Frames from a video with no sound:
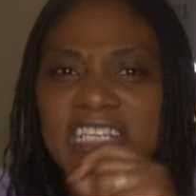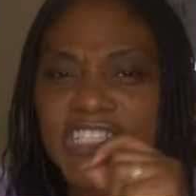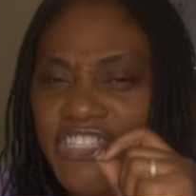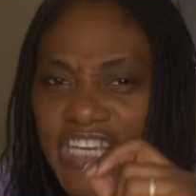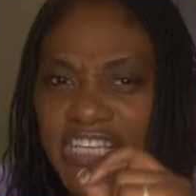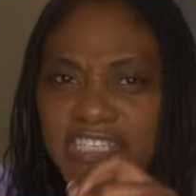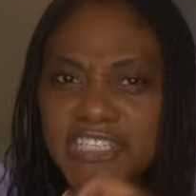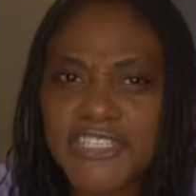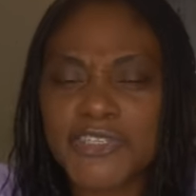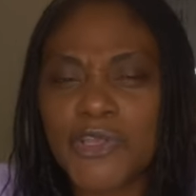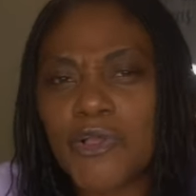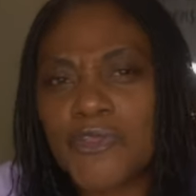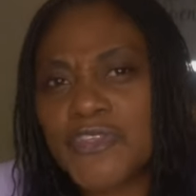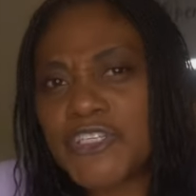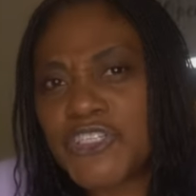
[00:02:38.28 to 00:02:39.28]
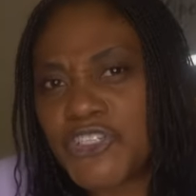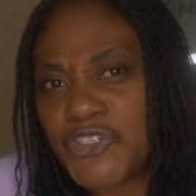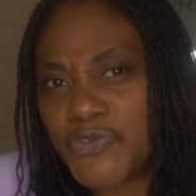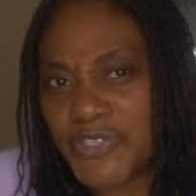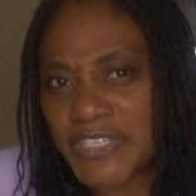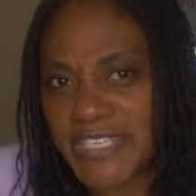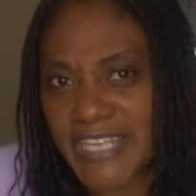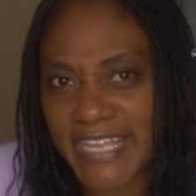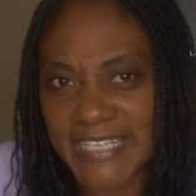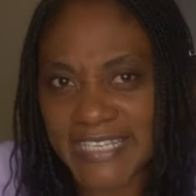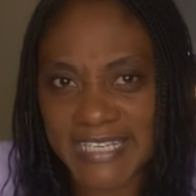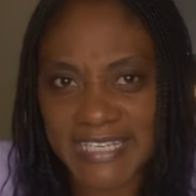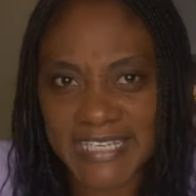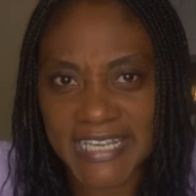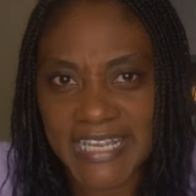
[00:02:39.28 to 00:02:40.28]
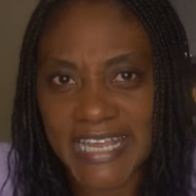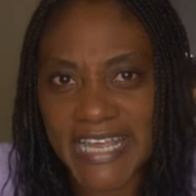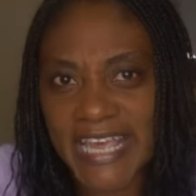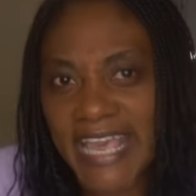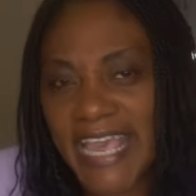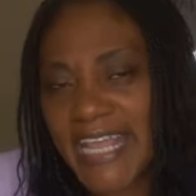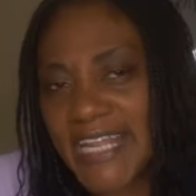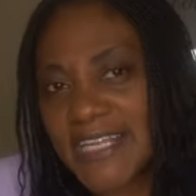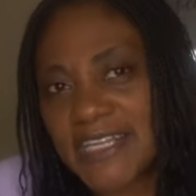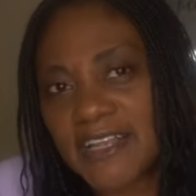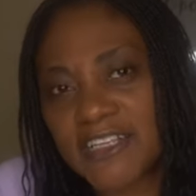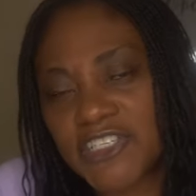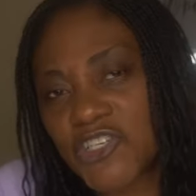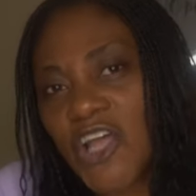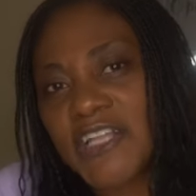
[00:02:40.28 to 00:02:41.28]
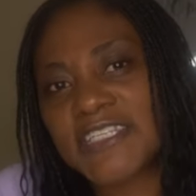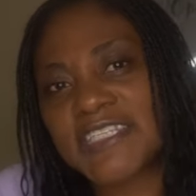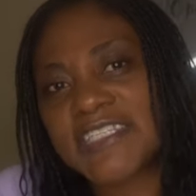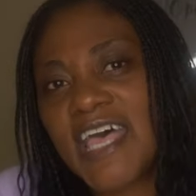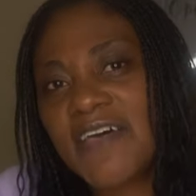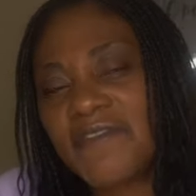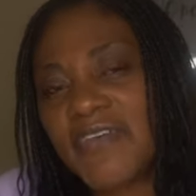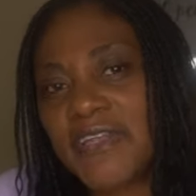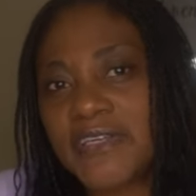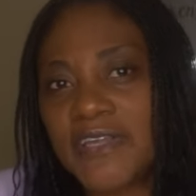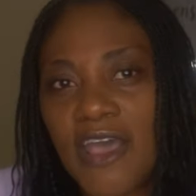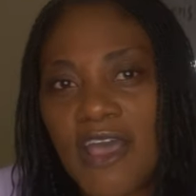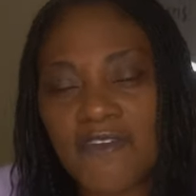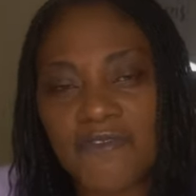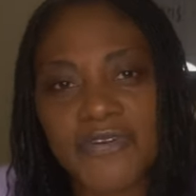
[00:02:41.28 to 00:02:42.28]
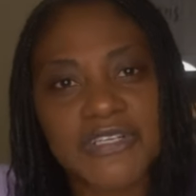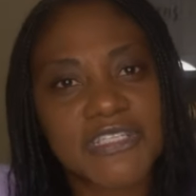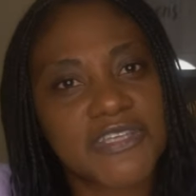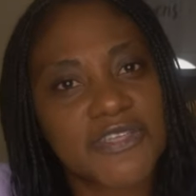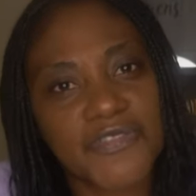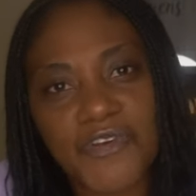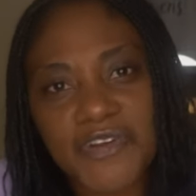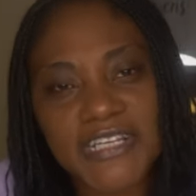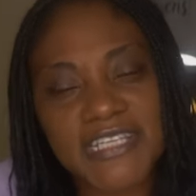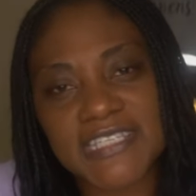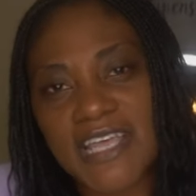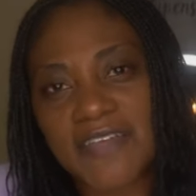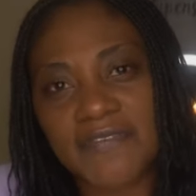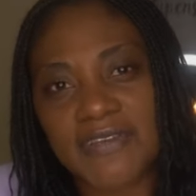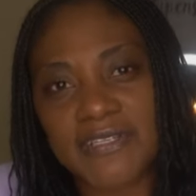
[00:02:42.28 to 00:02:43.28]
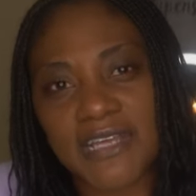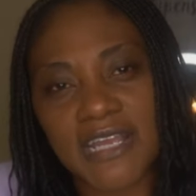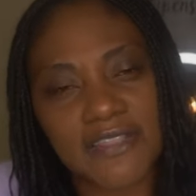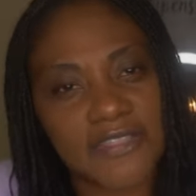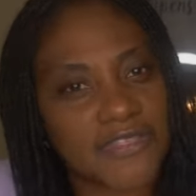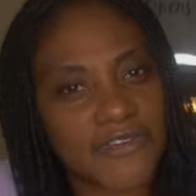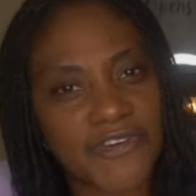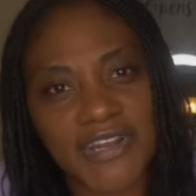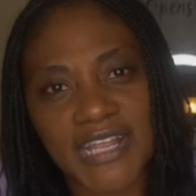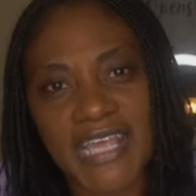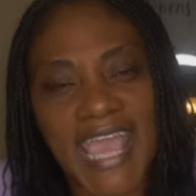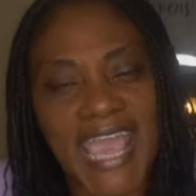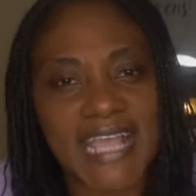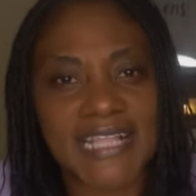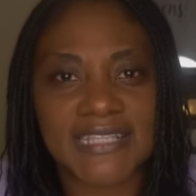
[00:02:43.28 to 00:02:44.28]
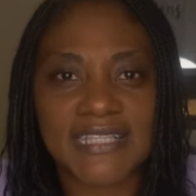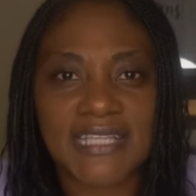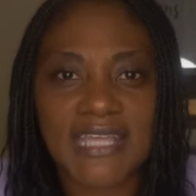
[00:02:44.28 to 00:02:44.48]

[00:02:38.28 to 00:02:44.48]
Jesus told the Jews this in John 7, verse 37 and 38.